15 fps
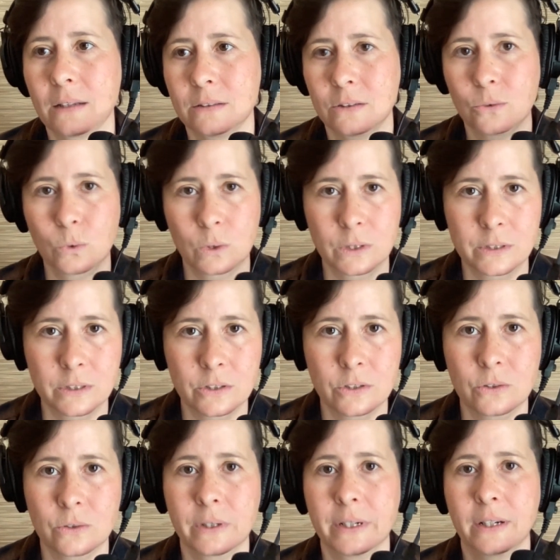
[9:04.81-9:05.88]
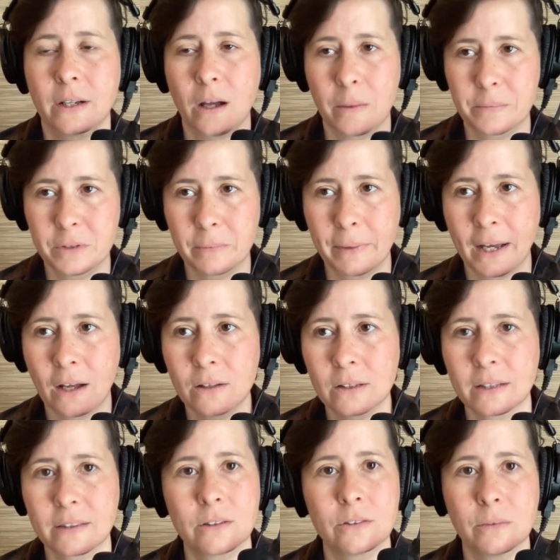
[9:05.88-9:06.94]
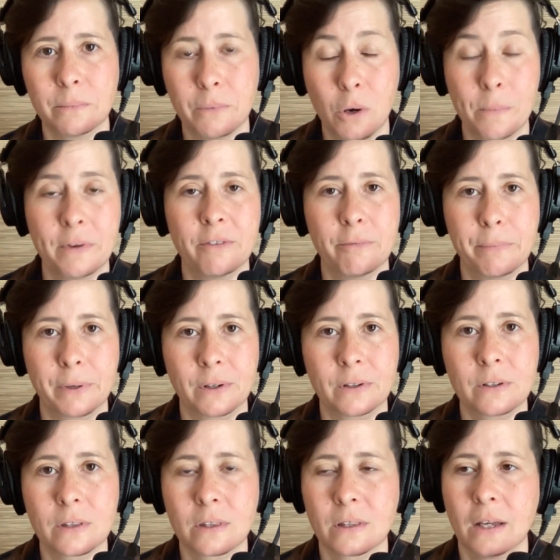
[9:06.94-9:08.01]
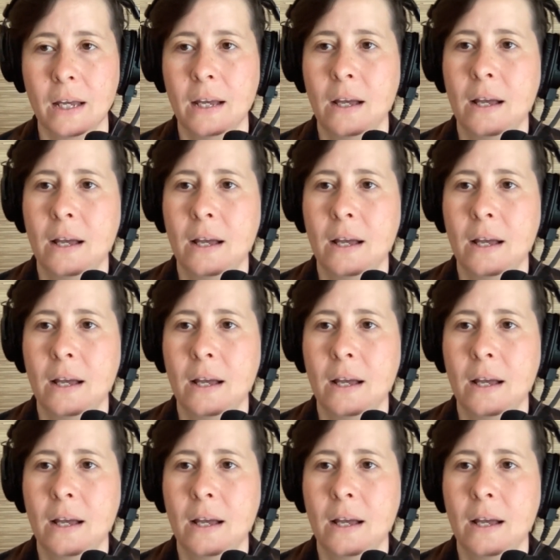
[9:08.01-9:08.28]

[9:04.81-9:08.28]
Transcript: It has an origin story, it comes about, like there's a moment of birth.